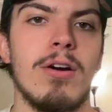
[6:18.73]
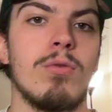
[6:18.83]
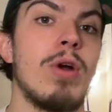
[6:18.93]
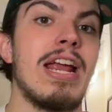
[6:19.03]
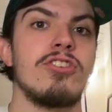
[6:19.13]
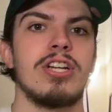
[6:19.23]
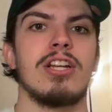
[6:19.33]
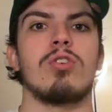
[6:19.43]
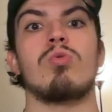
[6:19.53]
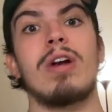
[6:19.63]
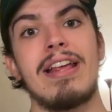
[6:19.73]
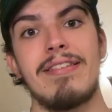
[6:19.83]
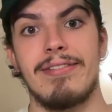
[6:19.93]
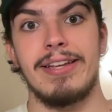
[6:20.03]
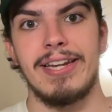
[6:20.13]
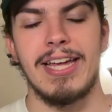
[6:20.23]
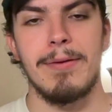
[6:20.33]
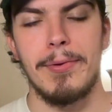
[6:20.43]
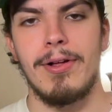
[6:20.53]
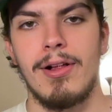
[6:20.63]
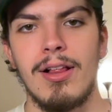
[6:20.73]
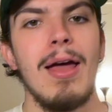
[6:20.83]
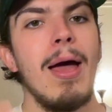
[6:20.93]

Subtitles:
or ranging crazily to get a ball.